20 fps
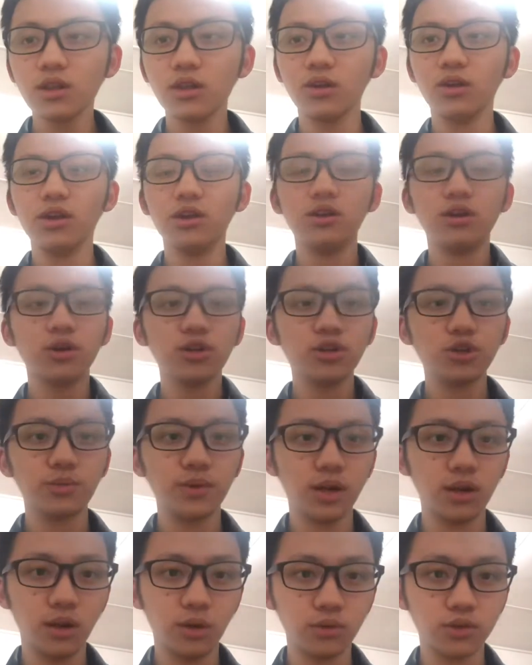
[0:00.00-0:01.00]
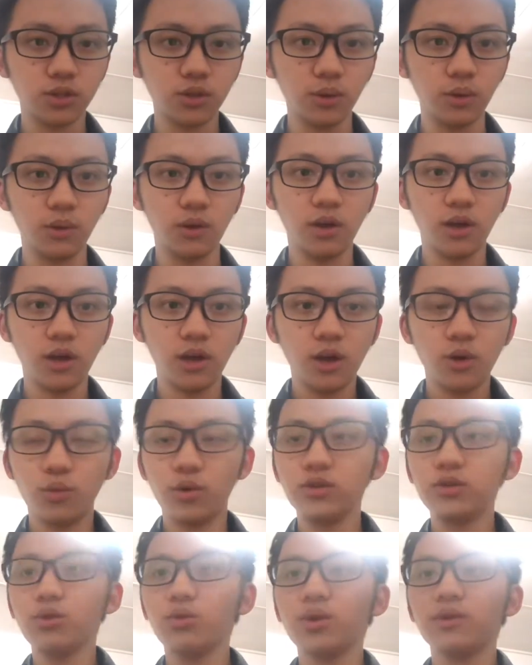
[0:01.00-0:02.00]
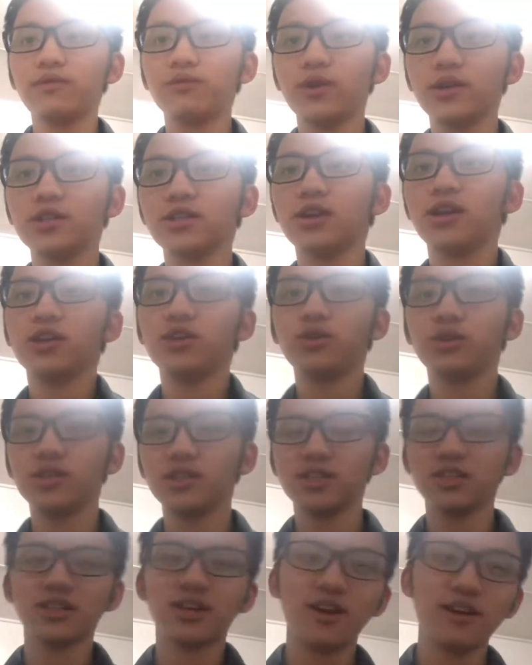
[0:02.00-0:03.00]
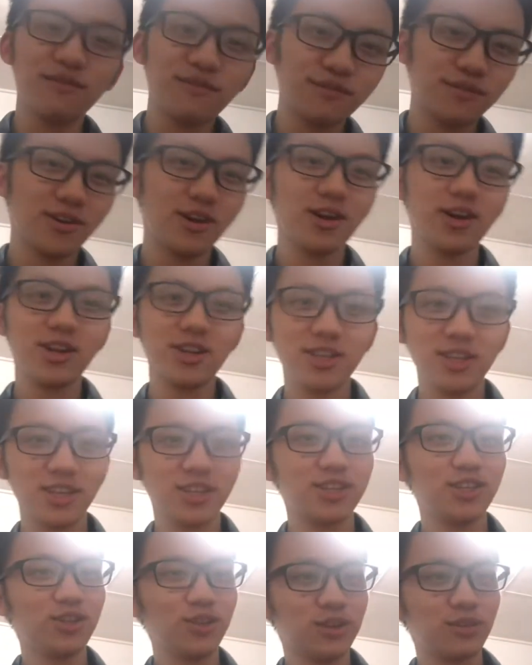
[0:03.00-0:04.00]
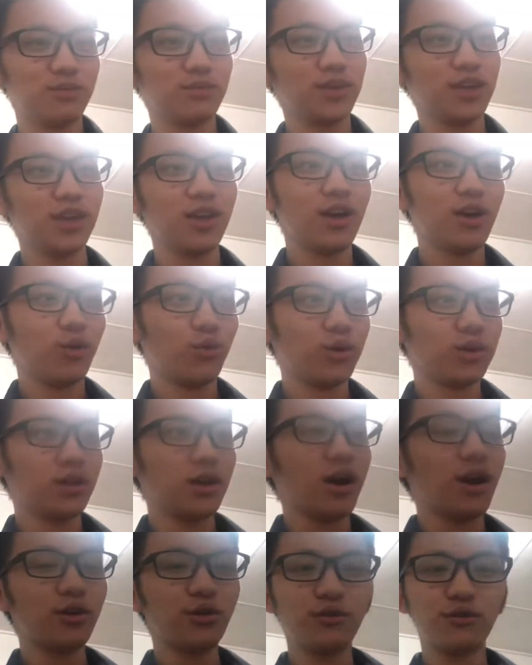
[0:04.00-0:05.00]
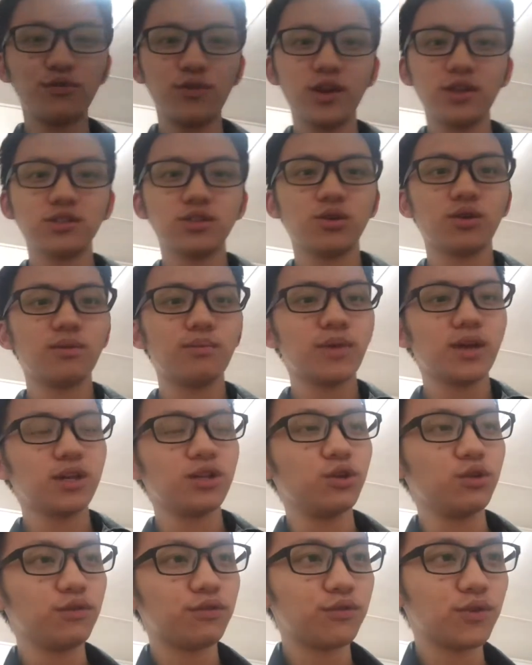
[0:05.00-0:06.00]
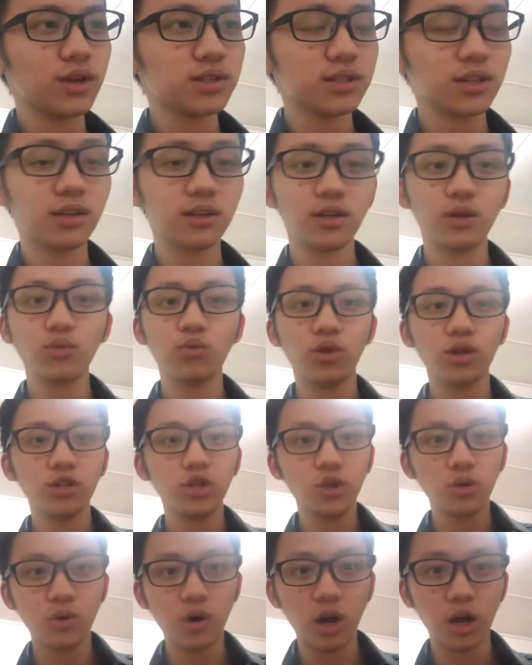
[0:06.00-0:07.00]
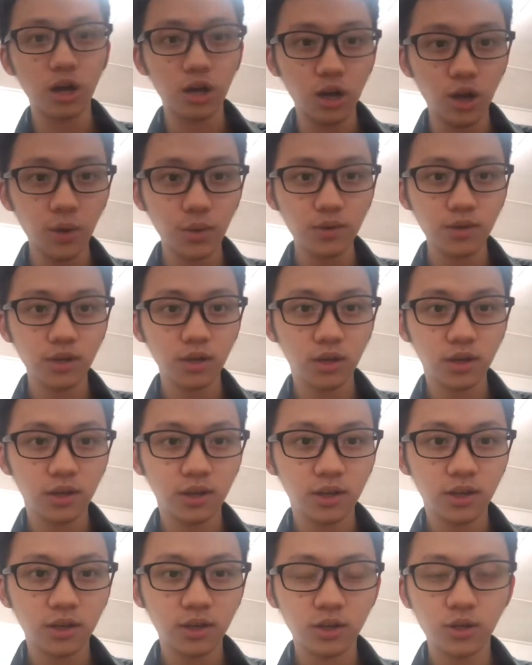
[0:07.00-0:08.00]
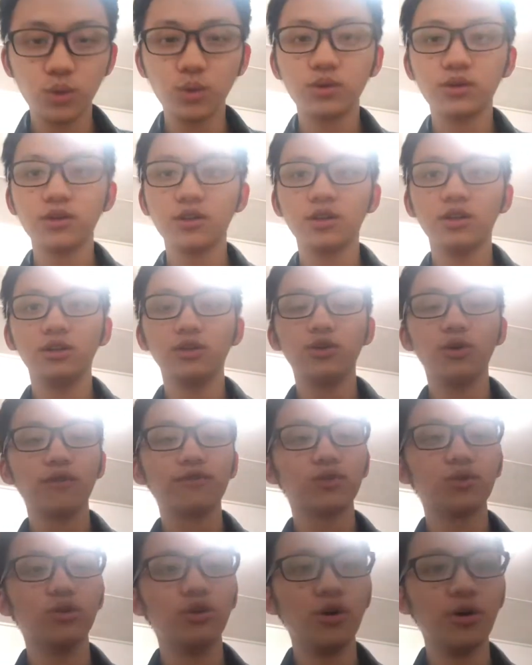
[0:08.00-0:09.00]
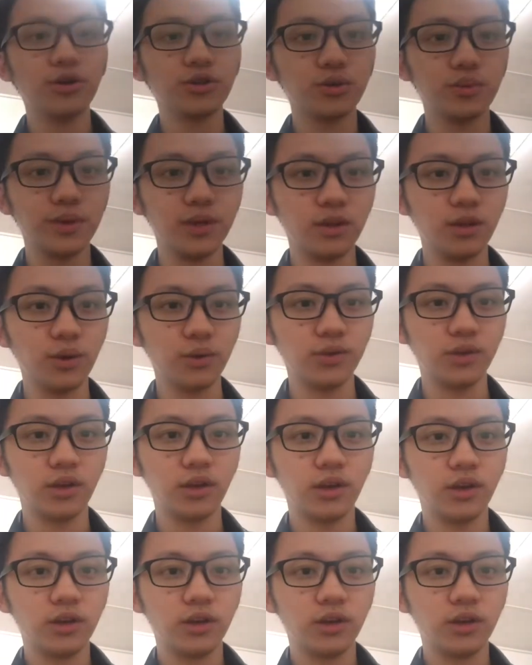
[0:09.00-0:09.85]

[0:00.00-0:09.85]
You learn to be alone too. When you're with friends, you can just have fun and you can be with other friends, you can make new friends, and then when you are alone, you have to learn to be alone.